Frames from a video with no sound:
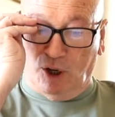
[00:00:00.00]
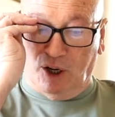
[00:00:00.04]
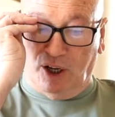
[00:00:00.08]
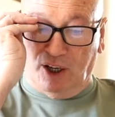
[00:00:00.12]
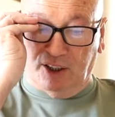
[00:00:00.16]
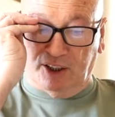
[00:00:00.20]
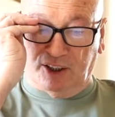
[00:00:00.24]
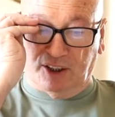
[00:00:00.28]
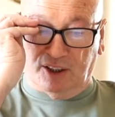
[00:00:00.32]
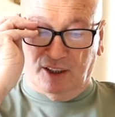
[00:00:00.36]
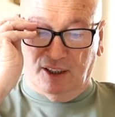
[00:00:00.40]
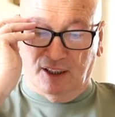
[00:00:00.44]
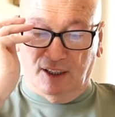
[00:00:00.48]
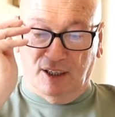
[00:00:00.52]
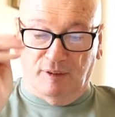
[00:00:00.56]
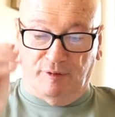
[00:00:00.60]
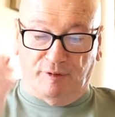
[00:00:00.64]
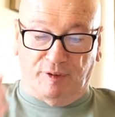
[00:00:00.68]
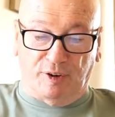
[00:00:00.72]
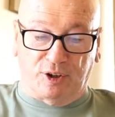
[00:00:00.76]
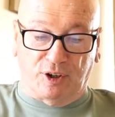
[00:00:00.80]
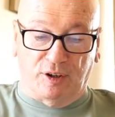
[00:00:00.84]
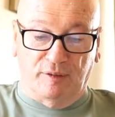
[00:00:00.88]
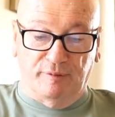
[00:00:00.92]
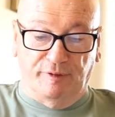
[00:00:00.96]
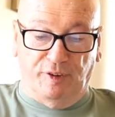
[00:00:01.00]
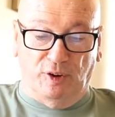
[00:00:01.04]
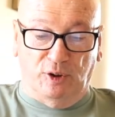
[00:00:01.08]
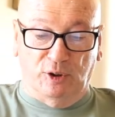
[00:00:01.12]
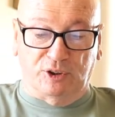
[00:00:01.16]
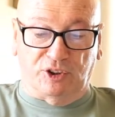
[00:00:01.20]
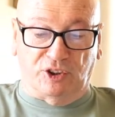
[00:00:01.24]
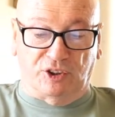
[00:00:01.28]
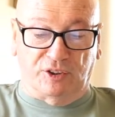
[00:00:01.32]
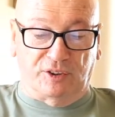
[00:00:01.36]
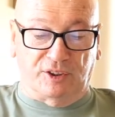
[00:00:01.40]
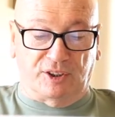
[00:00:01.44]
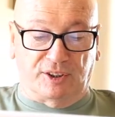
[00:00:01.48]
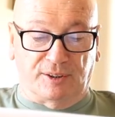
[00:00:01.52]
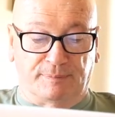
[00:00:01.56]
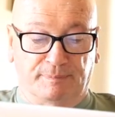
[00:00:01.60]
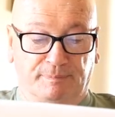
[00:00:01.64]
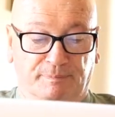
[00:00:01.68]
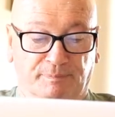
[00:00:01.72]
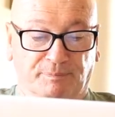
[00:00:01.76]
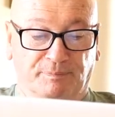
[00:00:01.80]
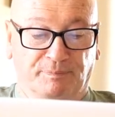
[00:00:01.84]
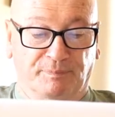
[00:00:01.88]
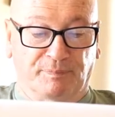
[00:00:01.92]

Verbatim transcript: was for convulsions.